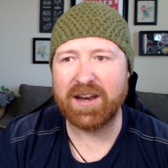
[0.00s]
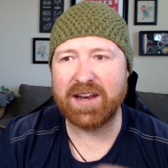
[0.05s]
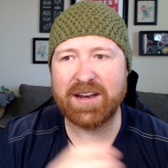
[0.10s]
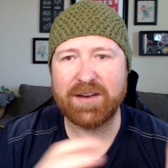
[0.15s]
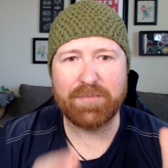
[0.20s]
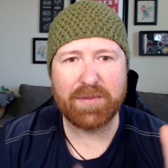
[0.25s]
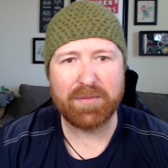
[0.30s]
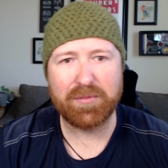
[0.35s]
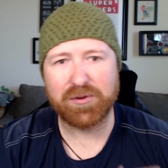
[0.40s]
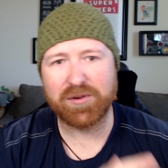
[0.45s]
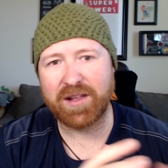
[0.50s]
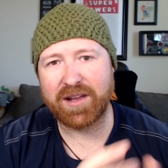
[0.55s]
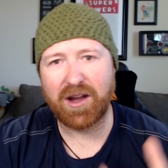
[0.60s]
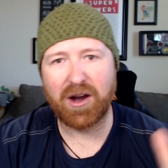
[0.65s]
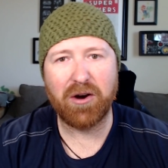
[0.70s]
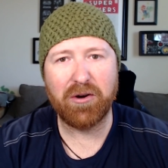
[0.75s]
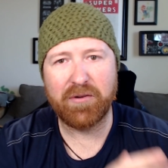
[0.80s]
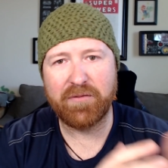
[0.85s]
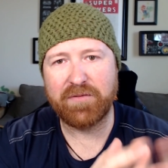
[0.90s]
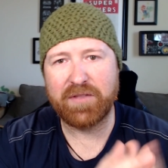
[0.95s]
And people are like,
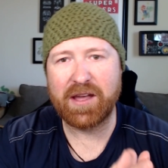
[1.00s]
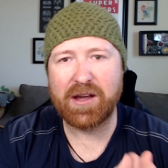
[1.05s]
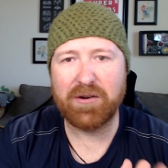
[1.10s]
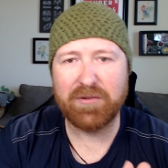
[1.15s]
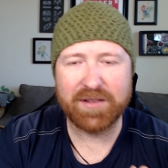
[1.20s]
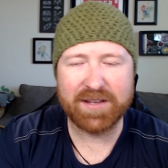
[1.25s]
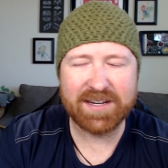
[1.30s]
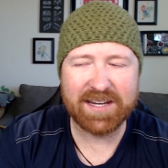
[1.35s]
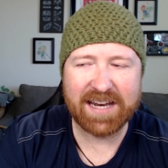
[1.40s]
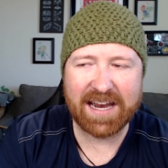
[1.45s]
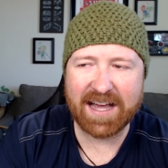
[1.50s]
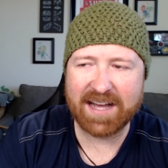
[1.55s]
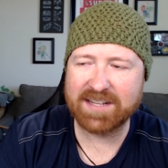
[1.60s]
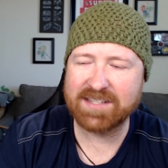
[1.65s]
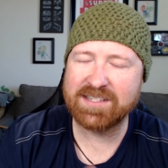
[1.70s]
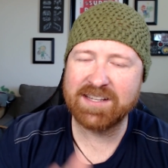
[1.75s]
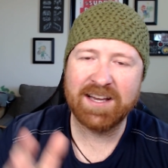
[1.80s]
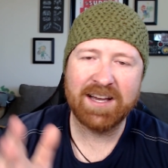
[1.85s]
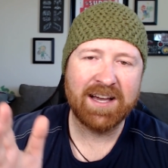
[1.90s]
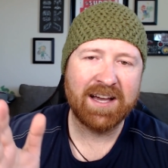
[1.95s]
oh, if they only did
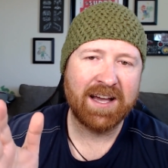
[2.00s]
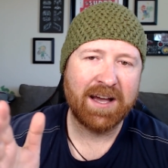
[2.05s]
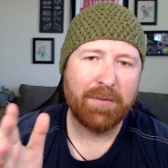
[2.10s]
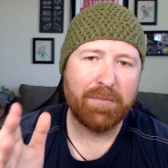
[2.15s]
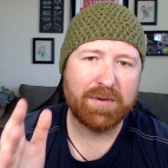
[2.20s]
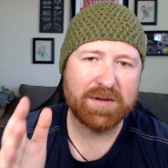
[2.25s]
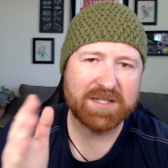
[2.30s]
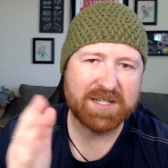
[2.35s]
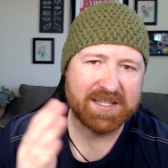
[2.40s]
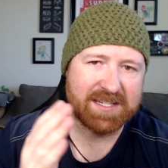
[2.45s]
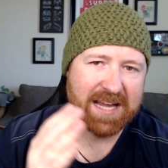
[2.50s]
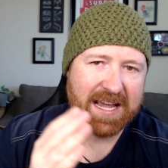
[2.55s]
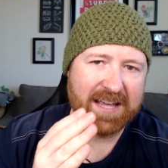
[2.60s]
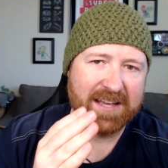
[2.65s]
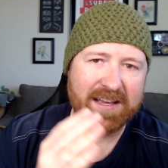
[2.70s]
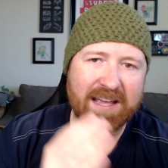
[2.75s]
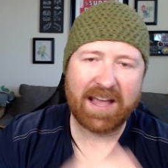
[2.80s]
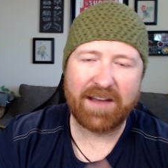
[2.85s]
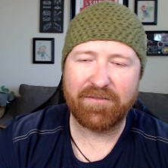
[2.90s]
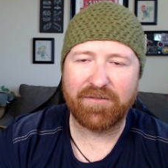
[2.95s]
X, but to take a
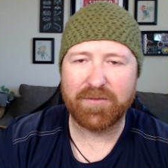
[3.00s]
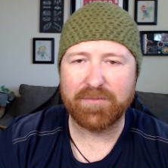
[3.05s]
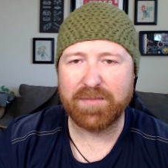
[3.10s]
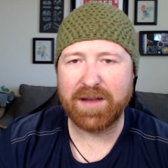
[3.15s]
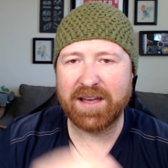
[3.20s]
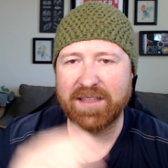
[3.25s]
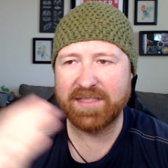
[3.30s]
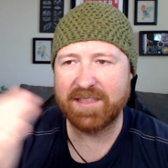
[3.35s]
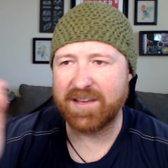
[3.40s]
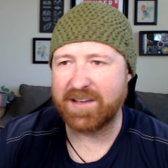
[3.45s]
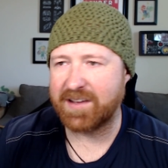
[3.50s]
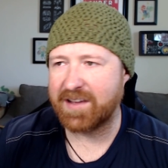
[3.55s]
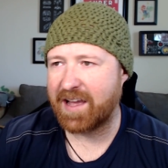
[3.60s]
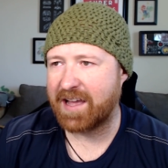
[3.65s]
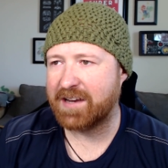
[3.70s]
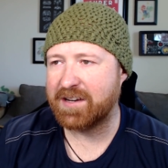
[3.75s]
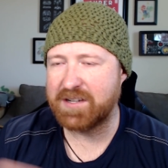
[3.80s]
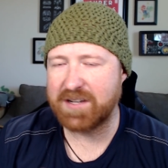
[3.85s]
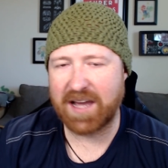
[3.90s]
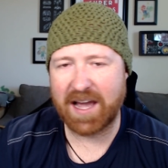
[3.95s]
game from nothing
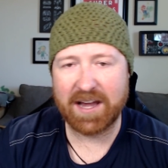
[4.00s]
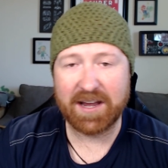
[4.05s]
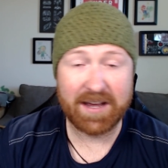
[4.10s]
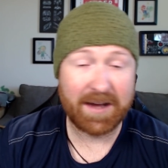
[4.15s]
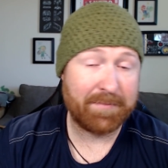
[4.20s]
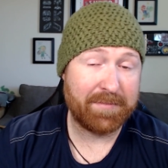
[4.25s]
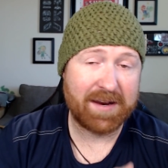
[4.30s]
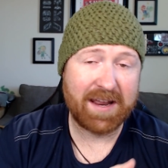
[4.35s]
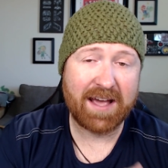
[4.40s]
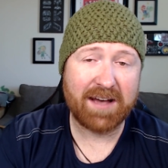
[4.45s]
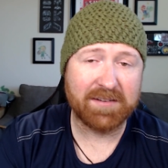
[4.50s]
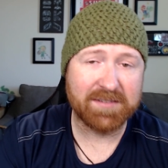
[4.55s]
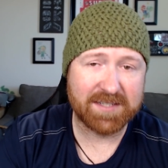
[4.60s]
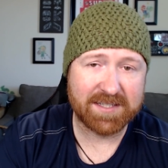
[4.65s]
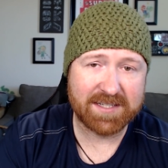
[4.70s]
and to I mean hell to